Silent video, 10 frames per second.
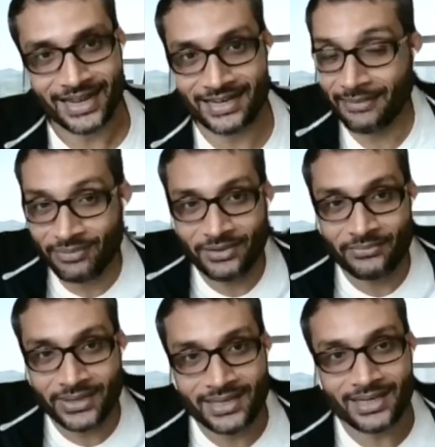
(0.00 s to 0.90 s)
And
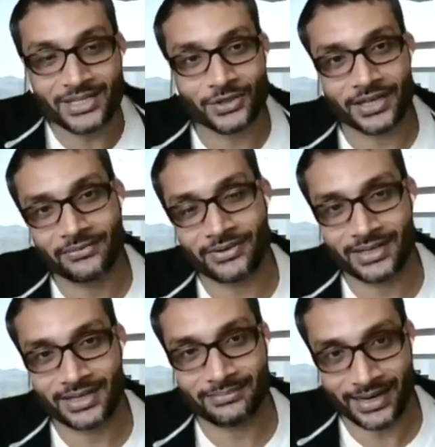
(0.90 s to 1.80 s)
everybody is looking
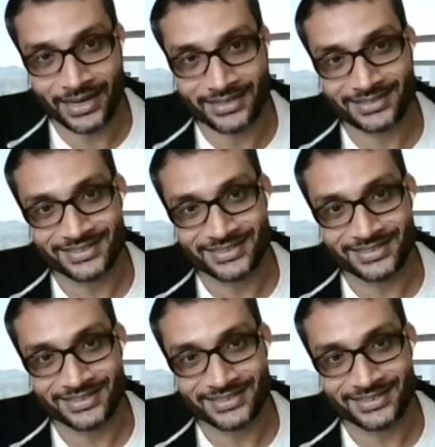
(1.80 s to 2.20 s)
for it, right?